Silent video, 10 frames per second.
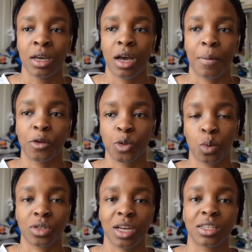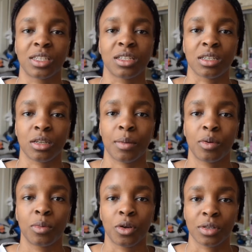I'm going to use sports science as an example
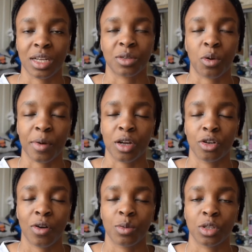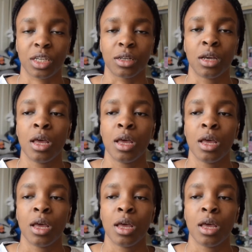because that's what my undergrad was in.